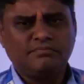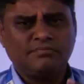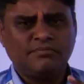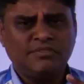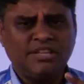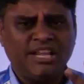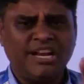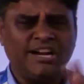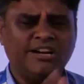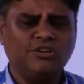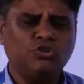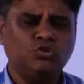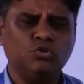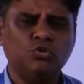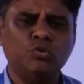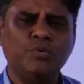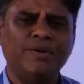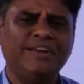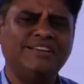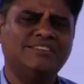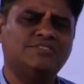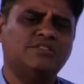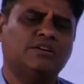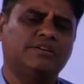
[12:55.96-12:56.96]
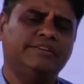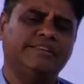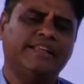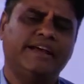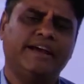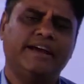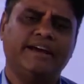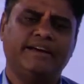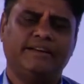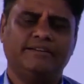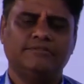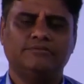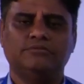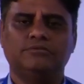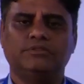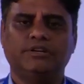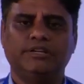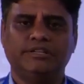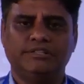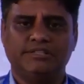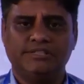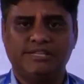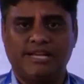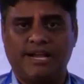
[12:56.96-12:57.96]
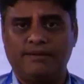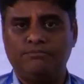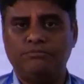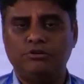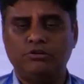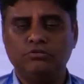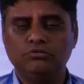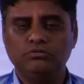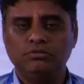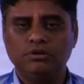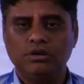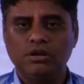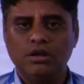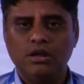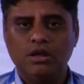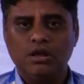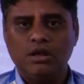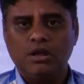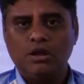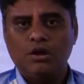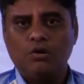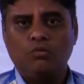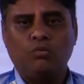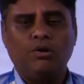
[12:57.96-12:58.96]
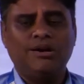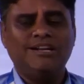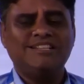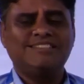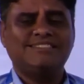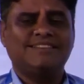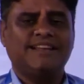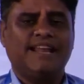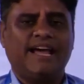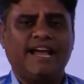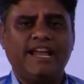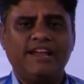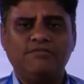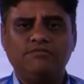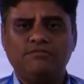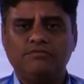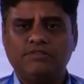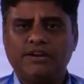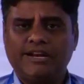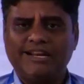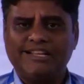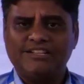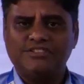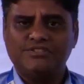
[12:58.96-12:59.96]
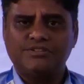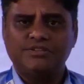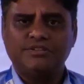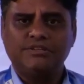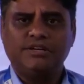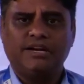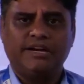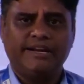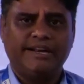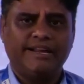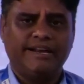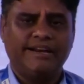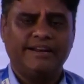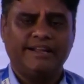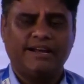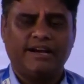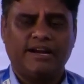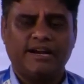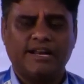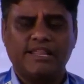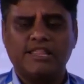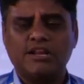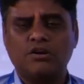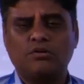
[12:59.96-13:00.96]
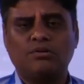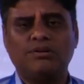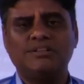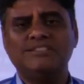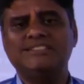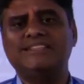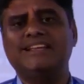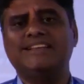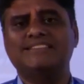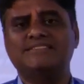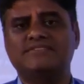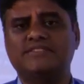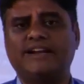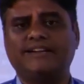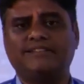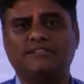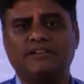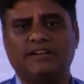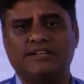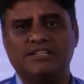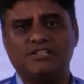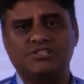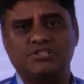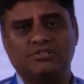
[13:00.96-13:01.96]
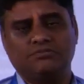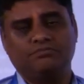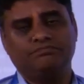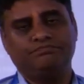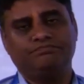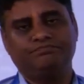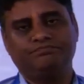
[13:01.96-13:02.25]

There are two ways are there in Tableau. One is live connection and then another one is extract connection.